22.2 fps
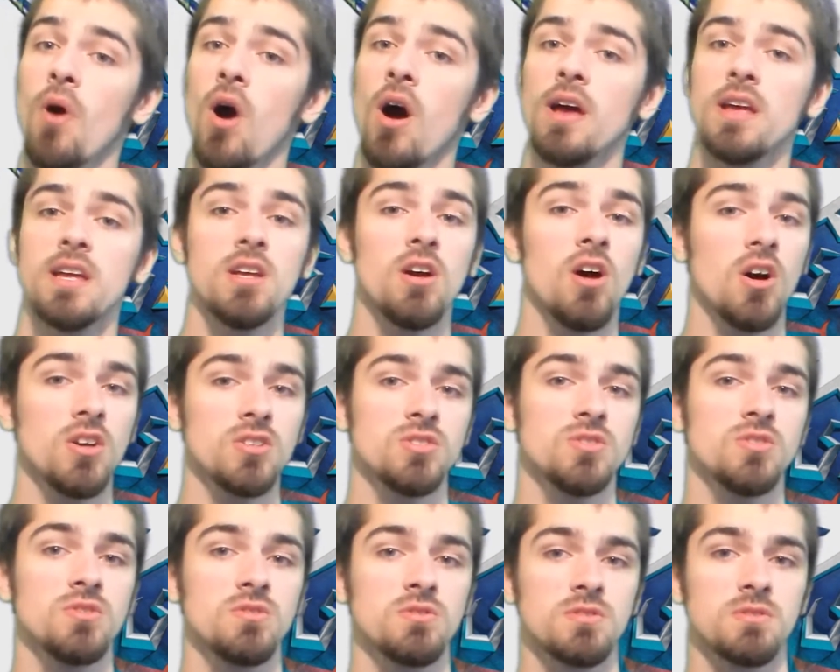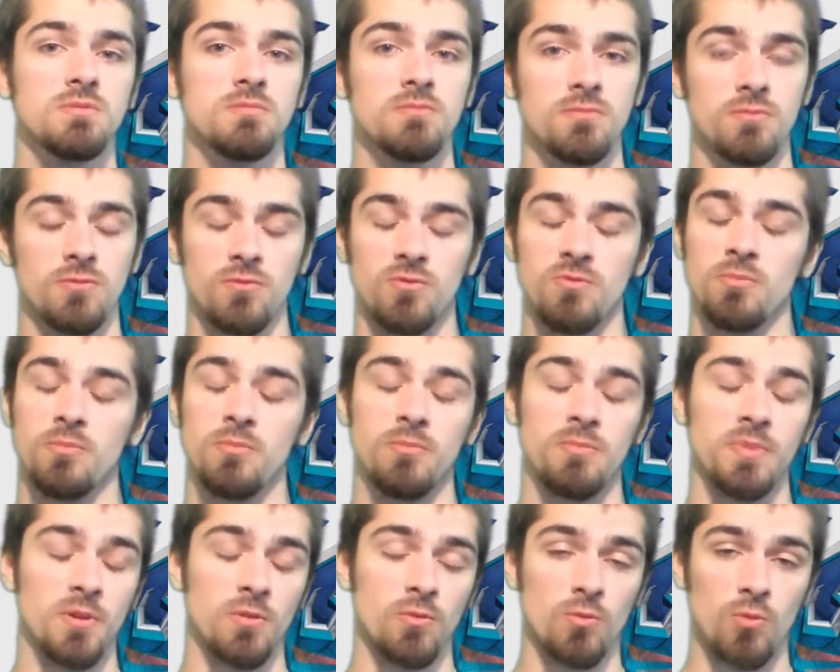But it also has
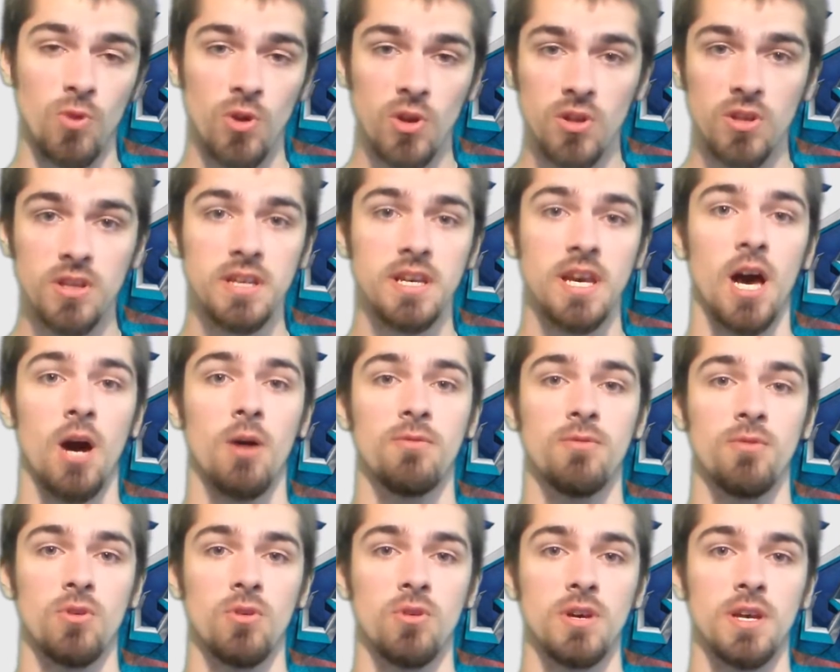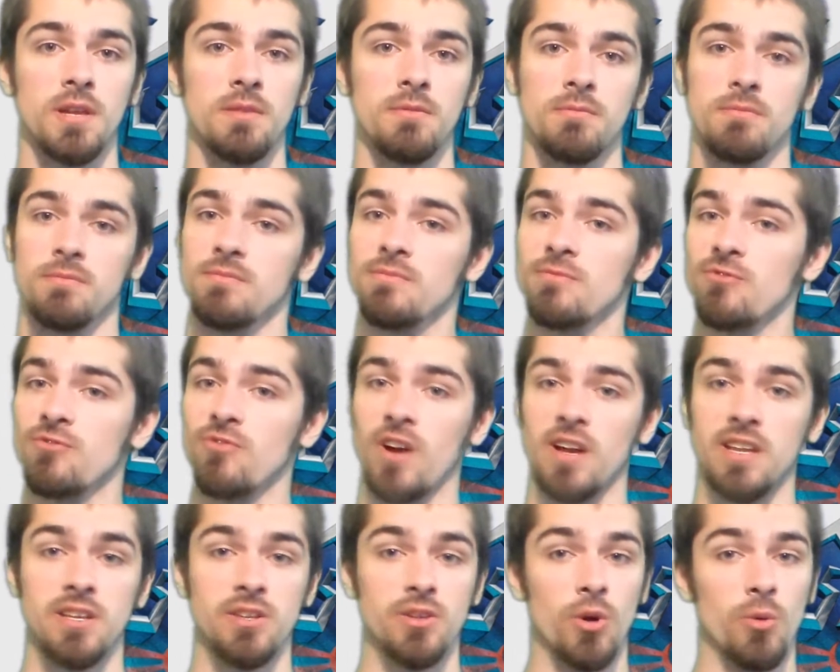been really helpful in
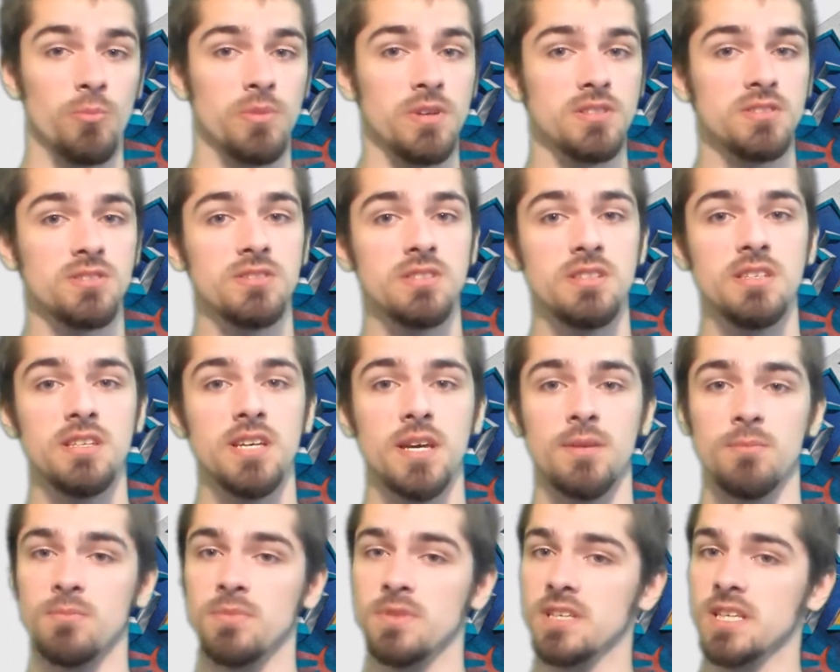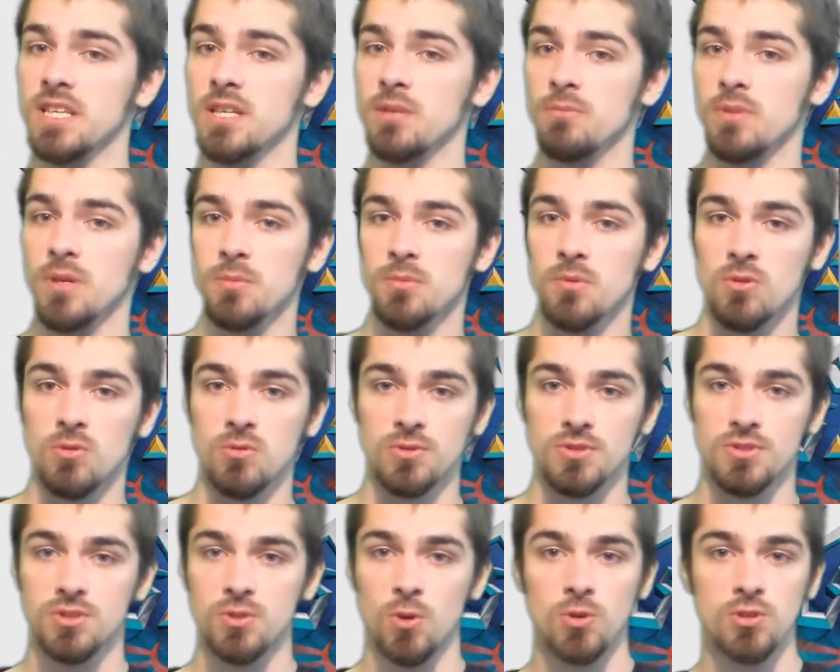fighting obesity and getting
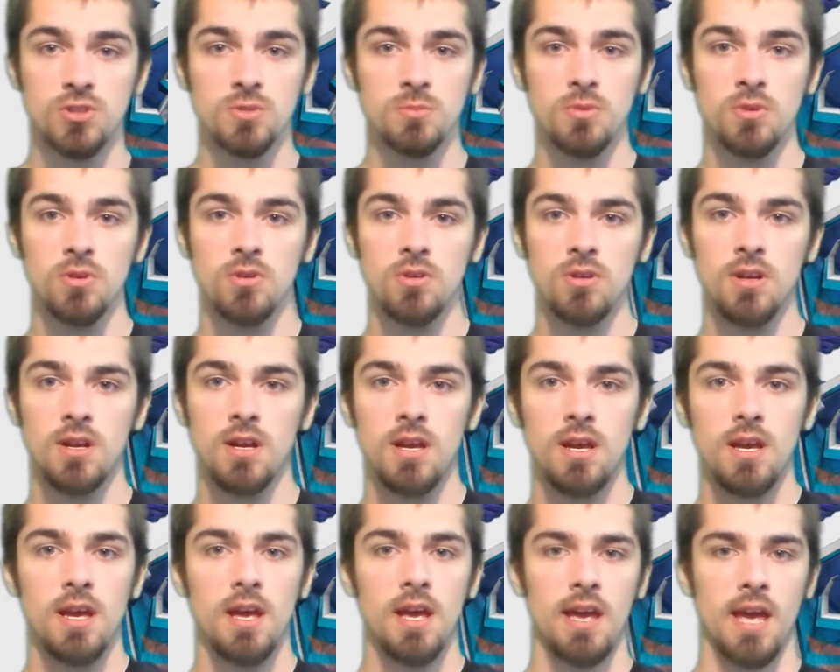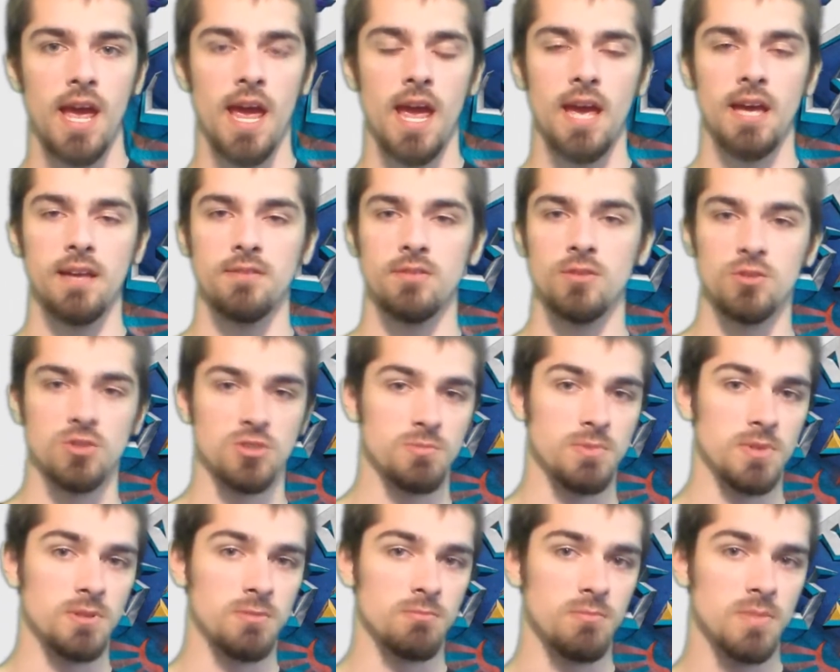people sociable. And
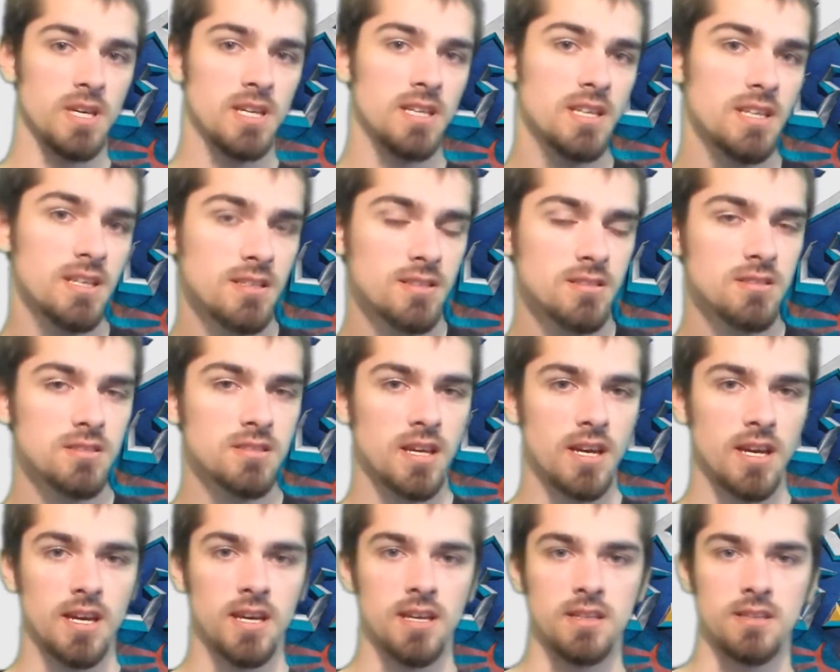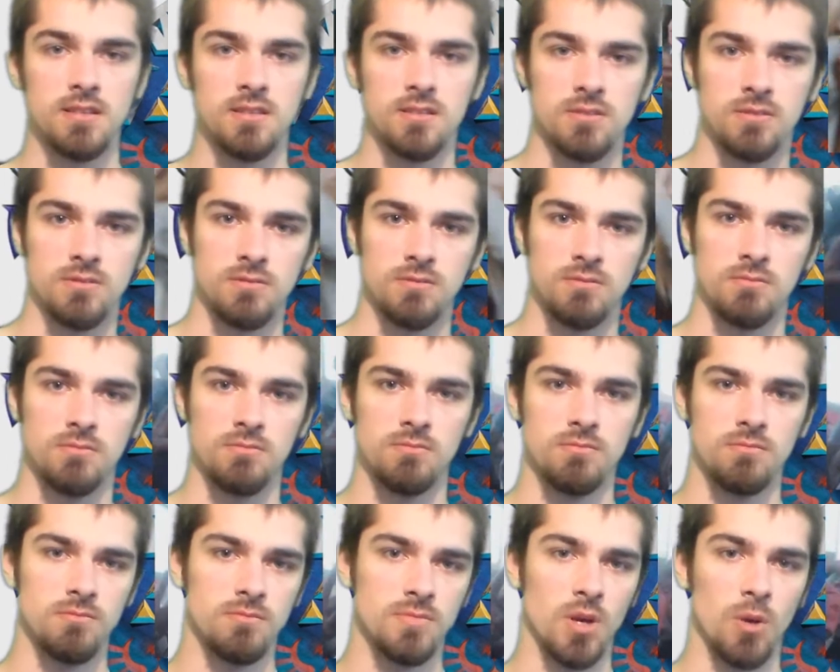there's been meetings and,
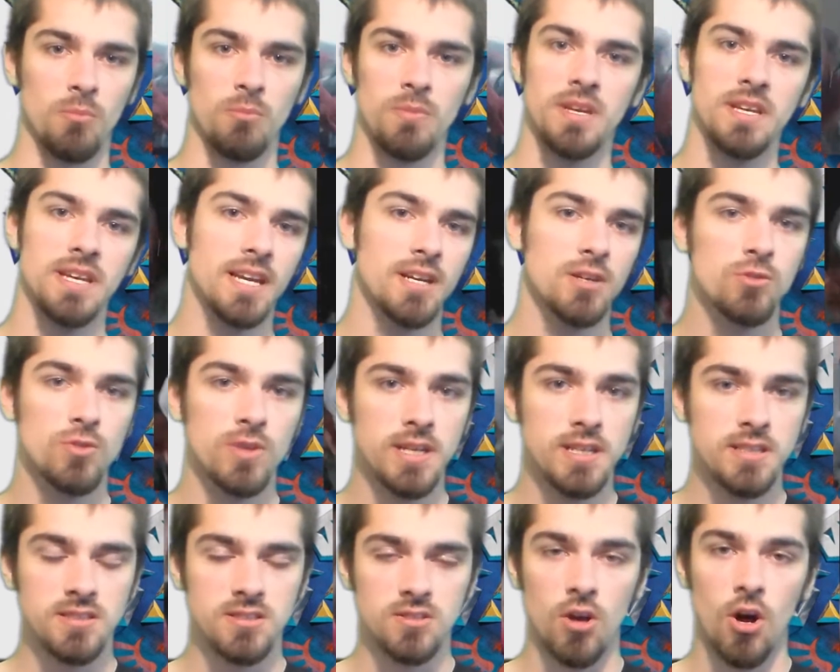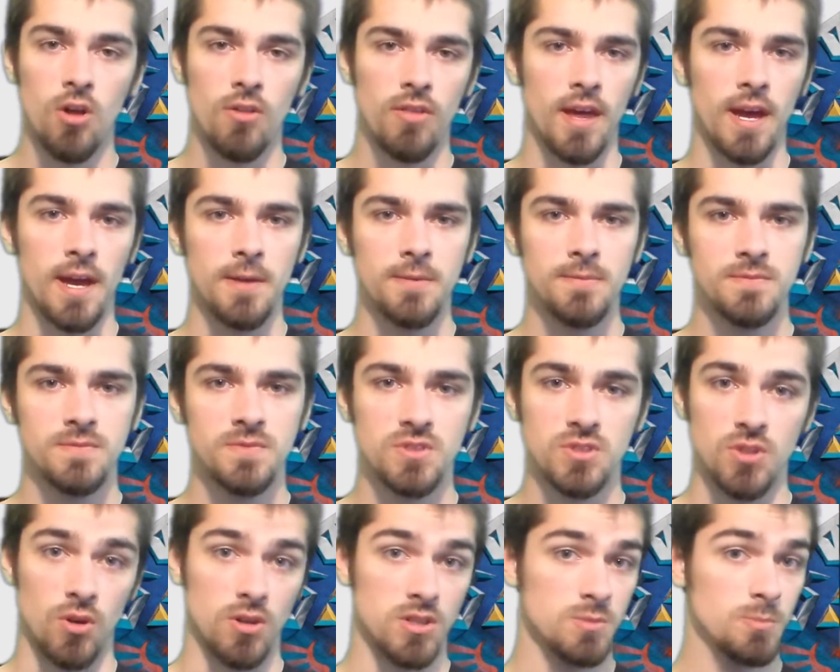you know, meet and greets and all that.
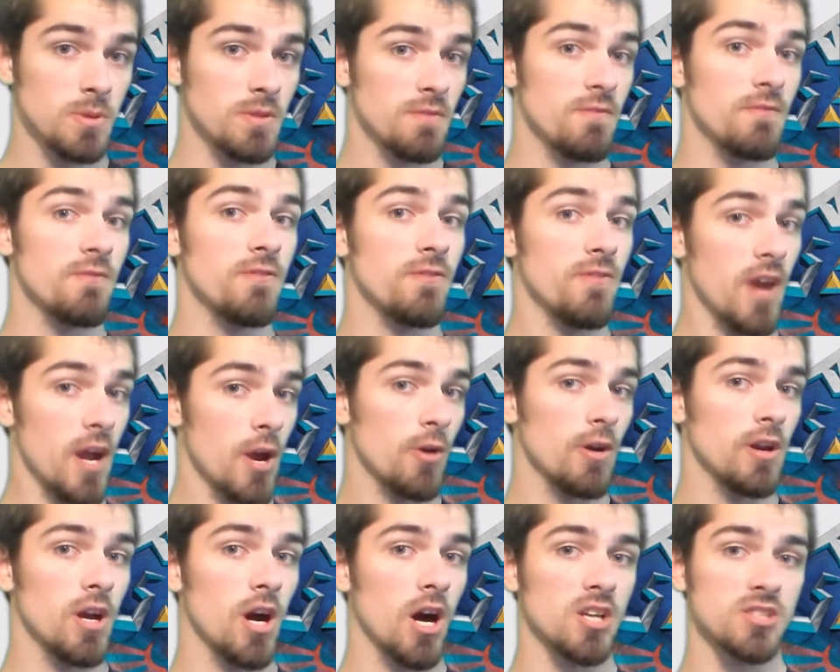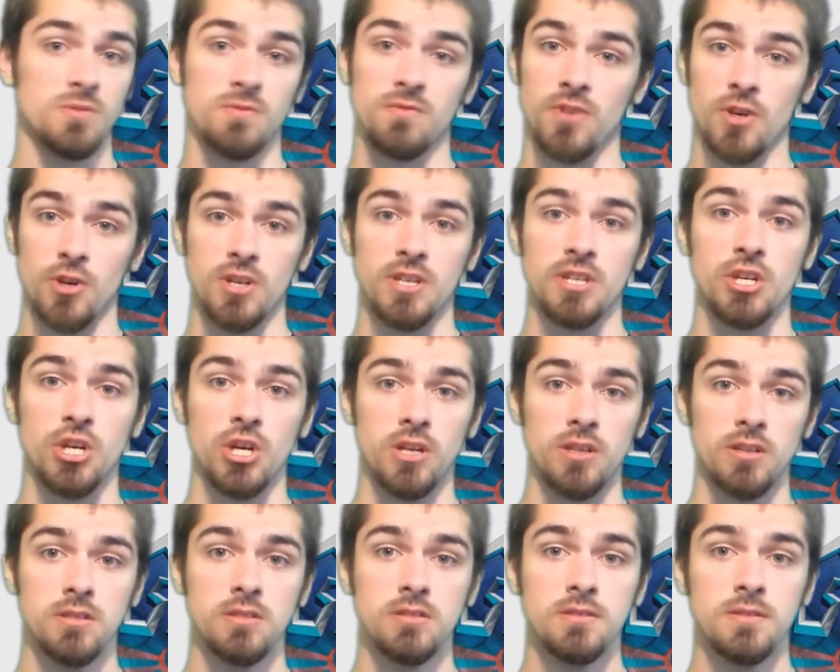So it's been very awesome, very
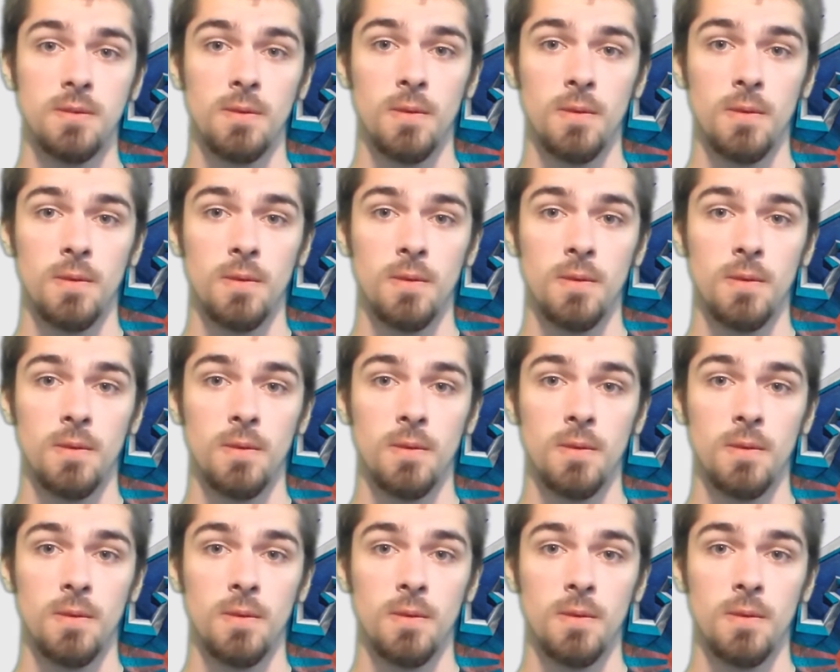good.